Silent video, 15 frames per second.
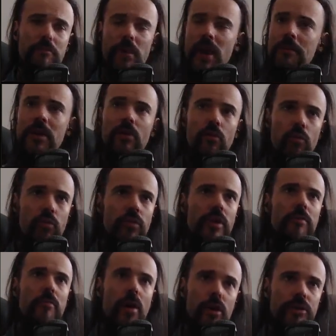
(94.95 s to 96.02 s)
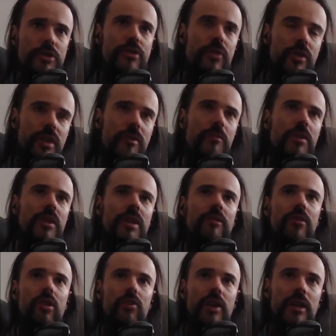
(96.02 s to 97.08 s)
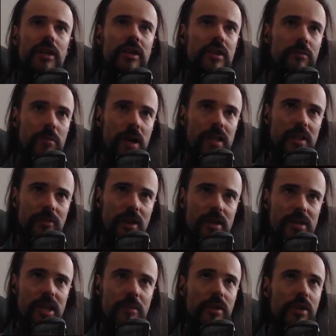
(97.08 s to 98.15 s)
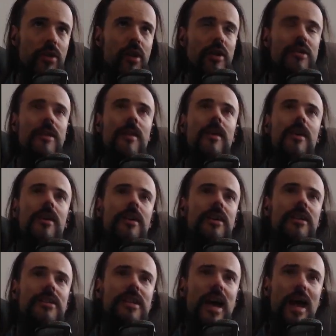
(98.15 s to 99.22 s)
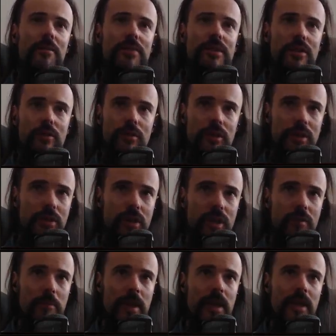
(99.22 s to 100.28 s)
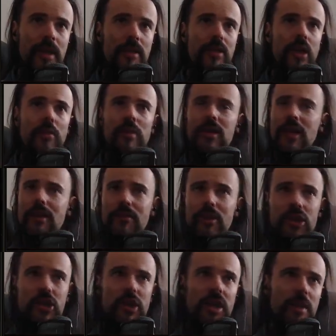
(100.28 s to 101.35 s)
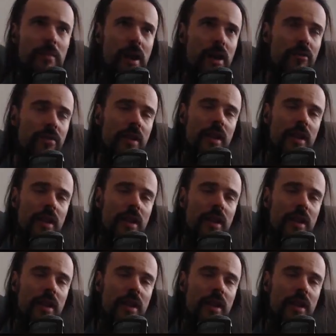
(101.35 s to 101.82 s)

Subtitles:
maybe the most unique build I've created in Path of Exile, because it's absolutely non-meta. No one gave a shit about